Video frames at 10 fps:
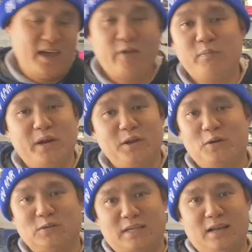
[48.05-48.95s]
Everybody
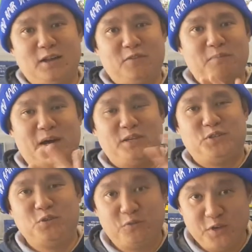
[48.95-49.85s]
knows I love my
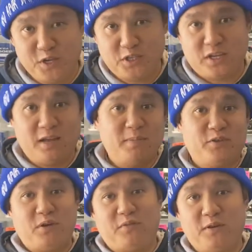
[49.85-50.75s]
jewfish and my
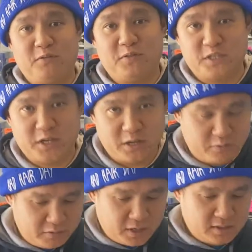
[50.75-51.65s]
threadfin fishing in the
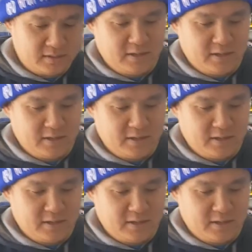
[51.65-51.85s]
river.